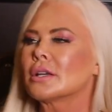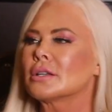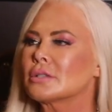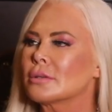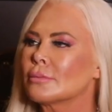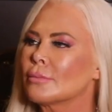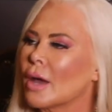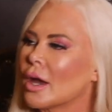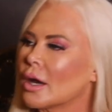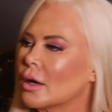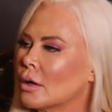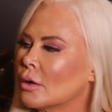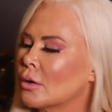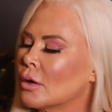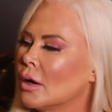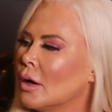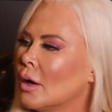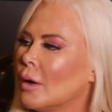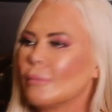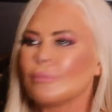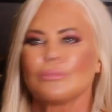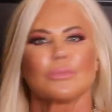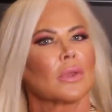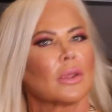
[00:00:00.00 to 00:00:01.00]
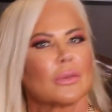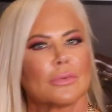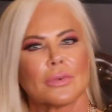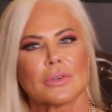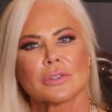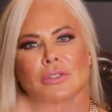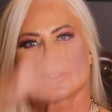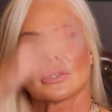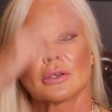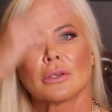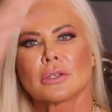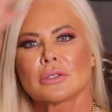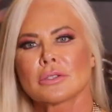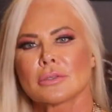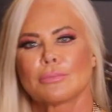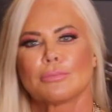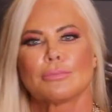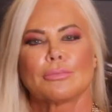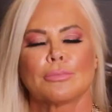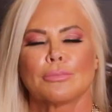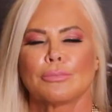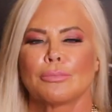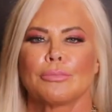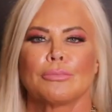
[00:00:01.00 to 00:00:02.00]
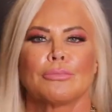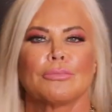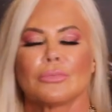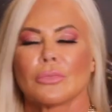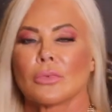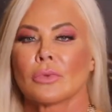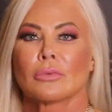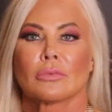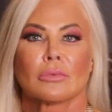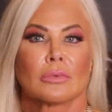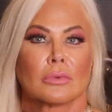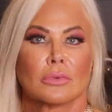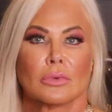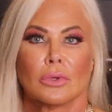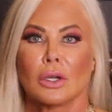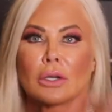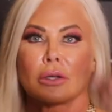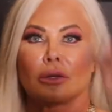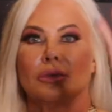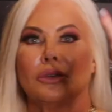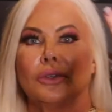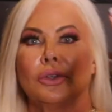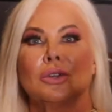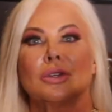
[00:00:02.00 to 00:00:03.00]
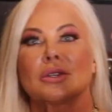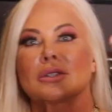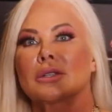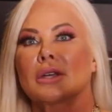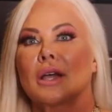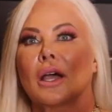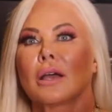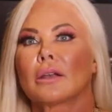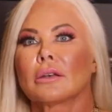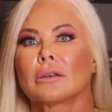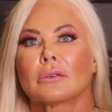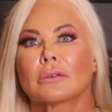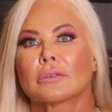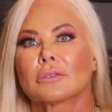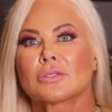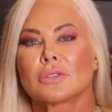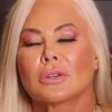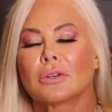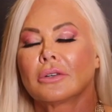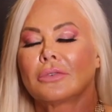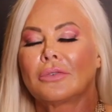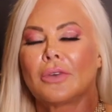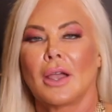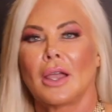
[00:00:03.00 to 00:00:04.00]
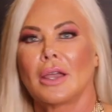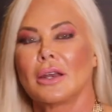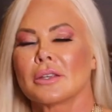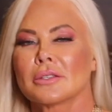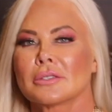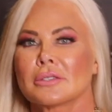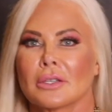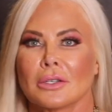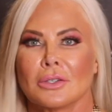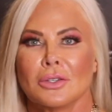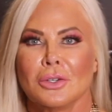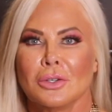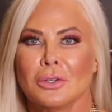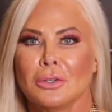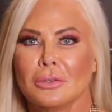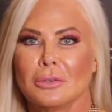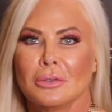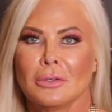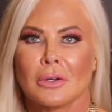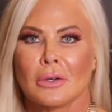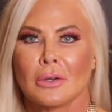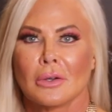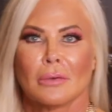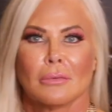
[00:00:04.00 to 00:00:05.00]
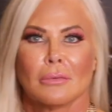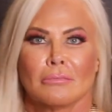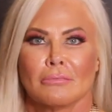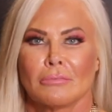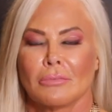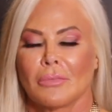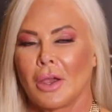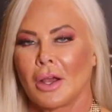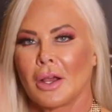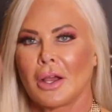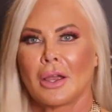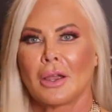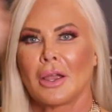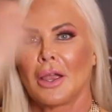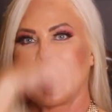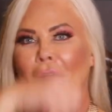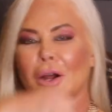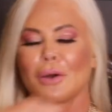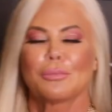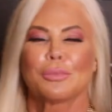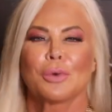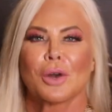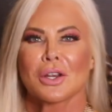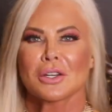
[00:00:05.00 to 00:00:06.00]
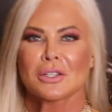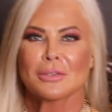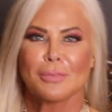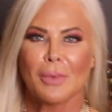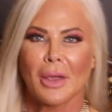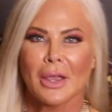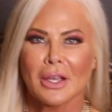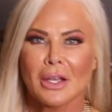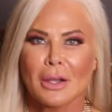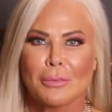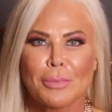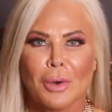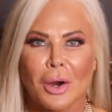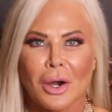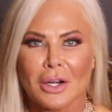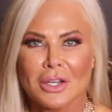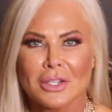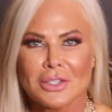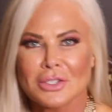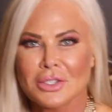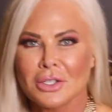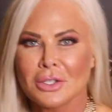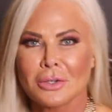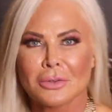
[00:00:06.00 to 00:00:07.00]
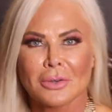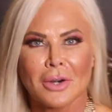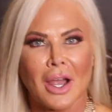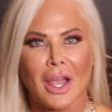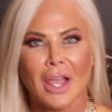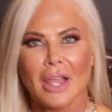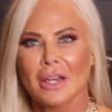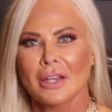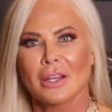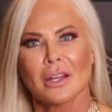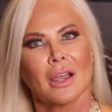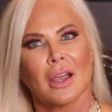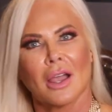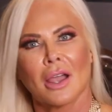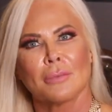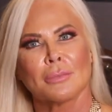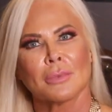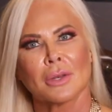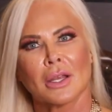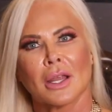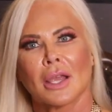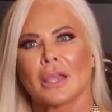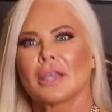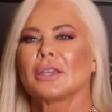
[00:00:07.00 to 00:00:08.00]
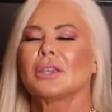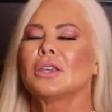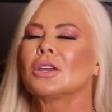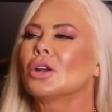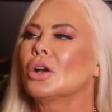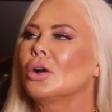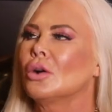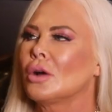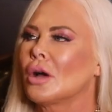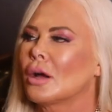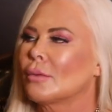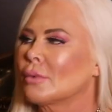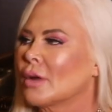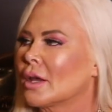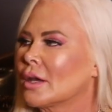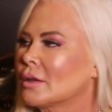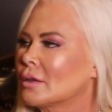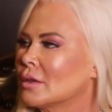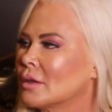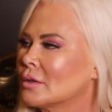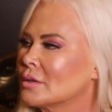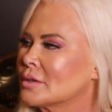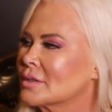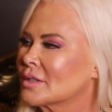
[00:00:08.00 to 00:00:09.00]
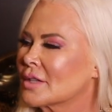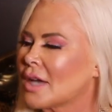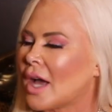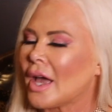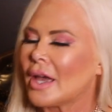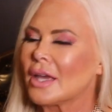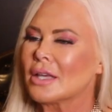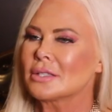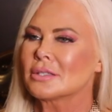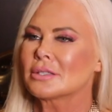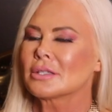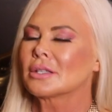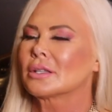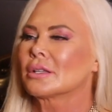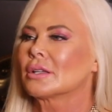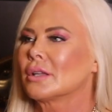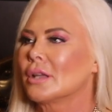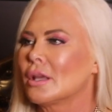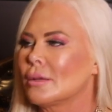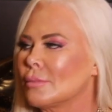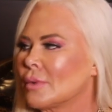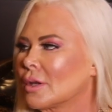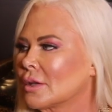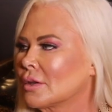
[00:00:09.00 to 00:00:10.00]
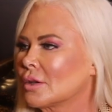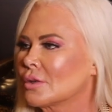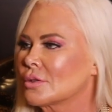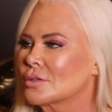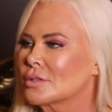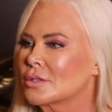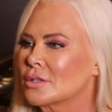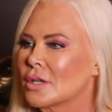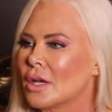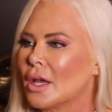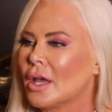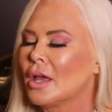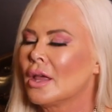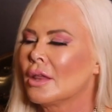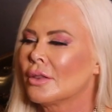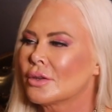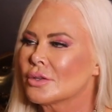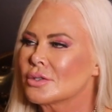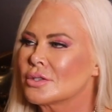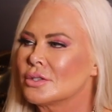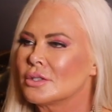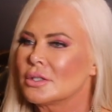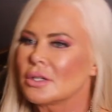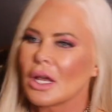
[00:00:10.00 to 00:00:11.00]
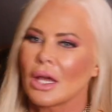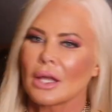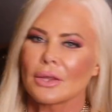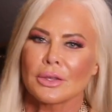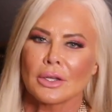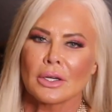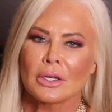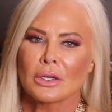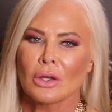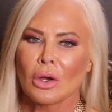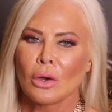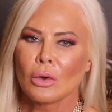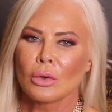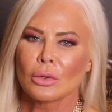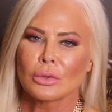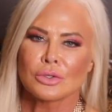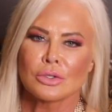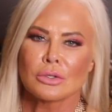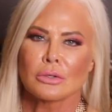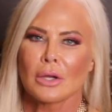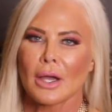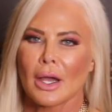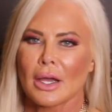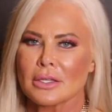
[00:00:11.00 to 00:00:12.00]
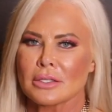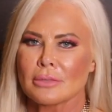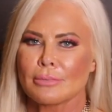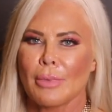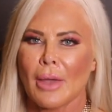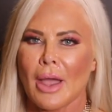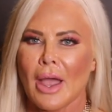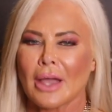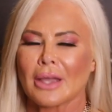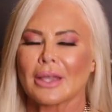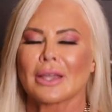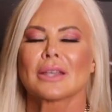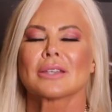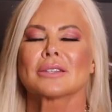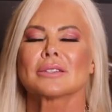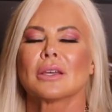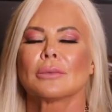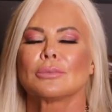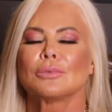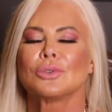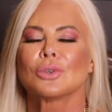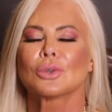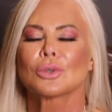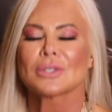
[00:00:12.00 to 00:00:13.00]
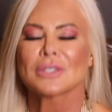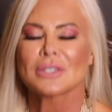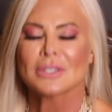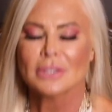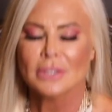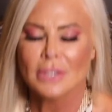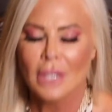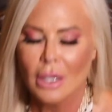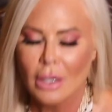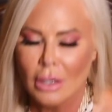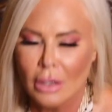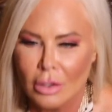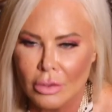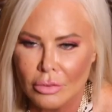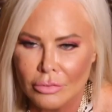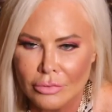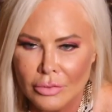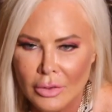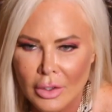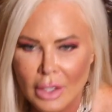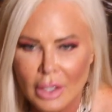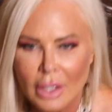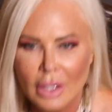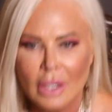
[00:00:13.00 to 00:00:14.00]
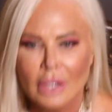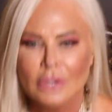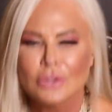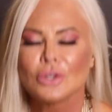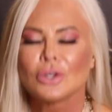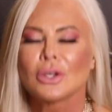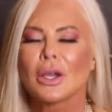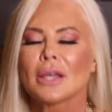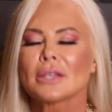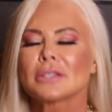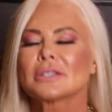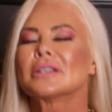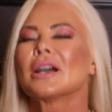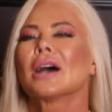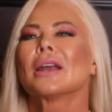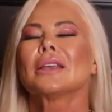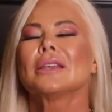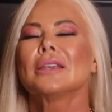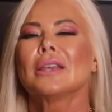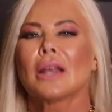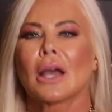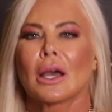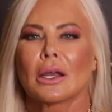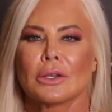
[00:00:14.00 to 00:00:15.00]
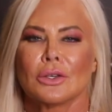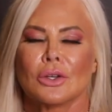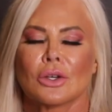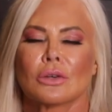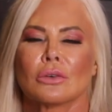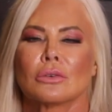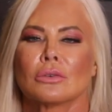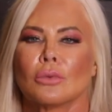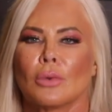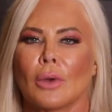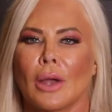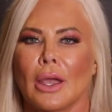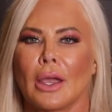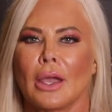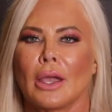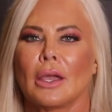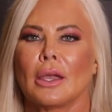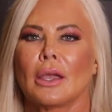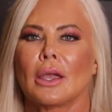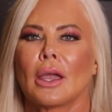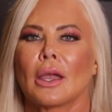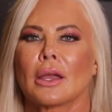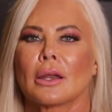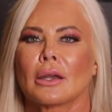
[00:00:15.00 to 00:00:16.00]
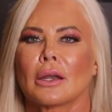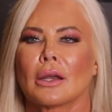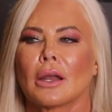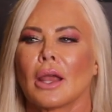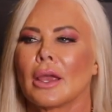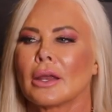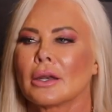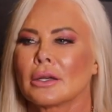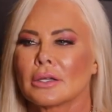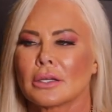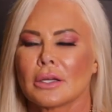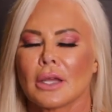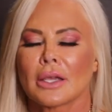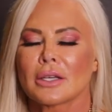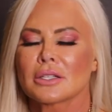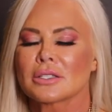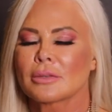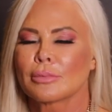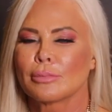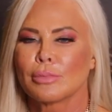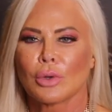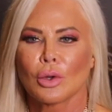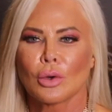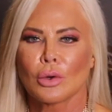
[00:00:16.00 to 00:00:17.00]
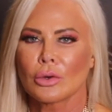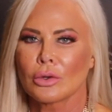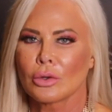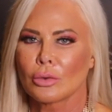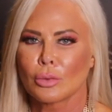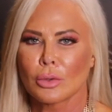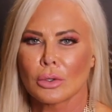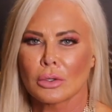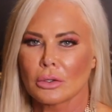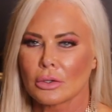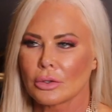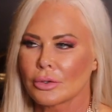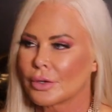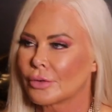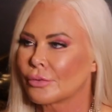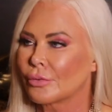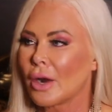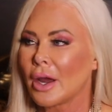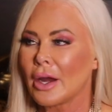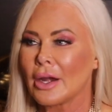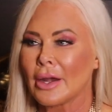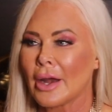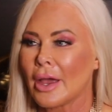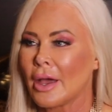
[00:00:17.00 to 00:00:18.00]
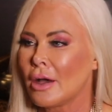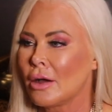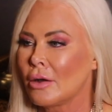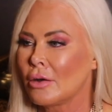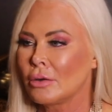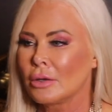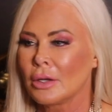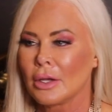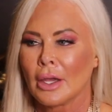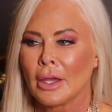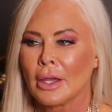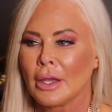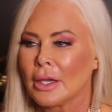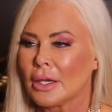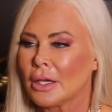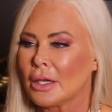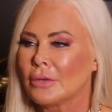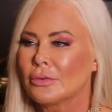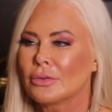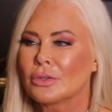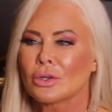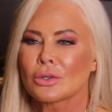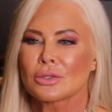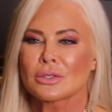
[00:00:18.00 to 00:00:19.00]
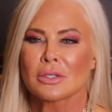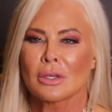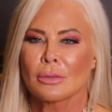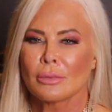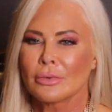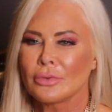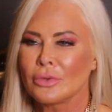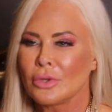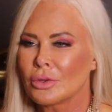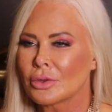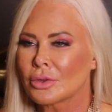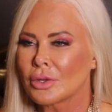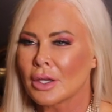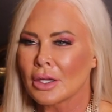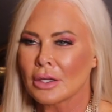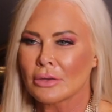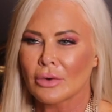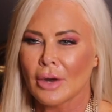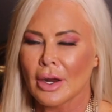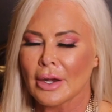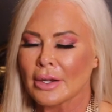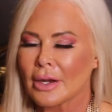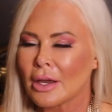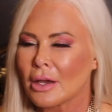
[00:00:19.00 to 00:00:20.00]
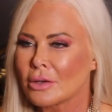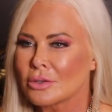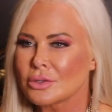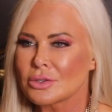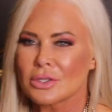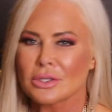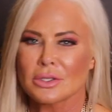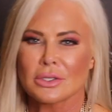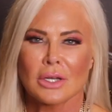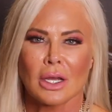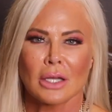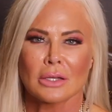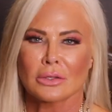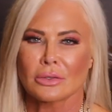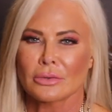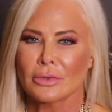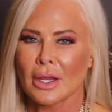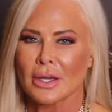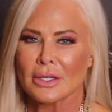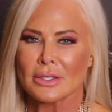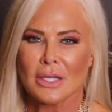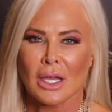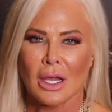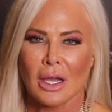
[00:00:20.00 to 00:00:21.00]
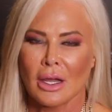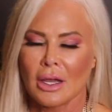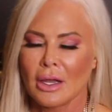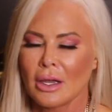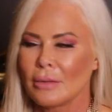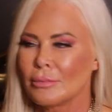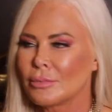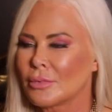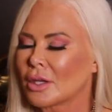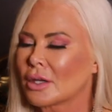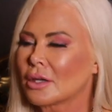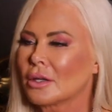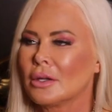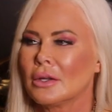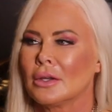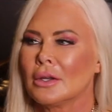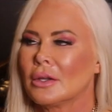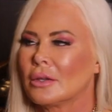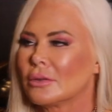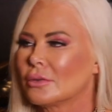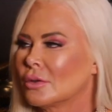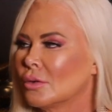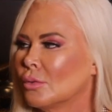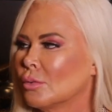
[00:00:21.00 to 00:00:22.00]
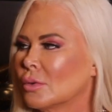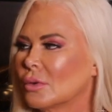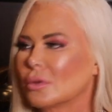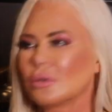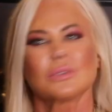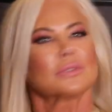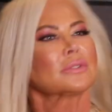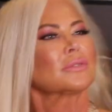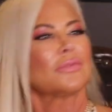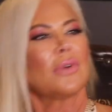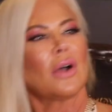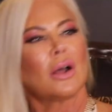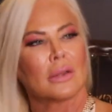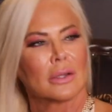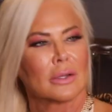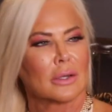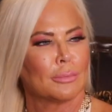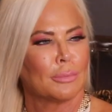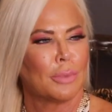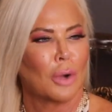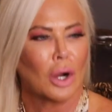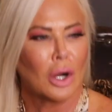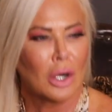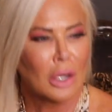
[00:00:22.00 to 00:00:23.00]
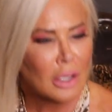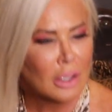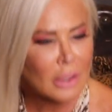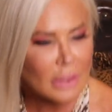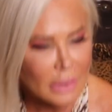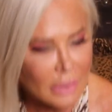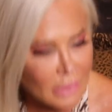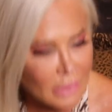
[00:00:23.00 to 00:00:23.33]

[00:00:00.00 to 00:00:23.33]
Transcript: doesn't matter if it's look, you just got certified as a new airbrush makeup artist too, right? Yes. I mean, like, you know, I'm like, the sky is the limit. There's nothing to hold you guys back except yourself. You guys got to get out of your own way and explore the world. And right now, even though some of you think right now is just not the right time, that the world's falling apart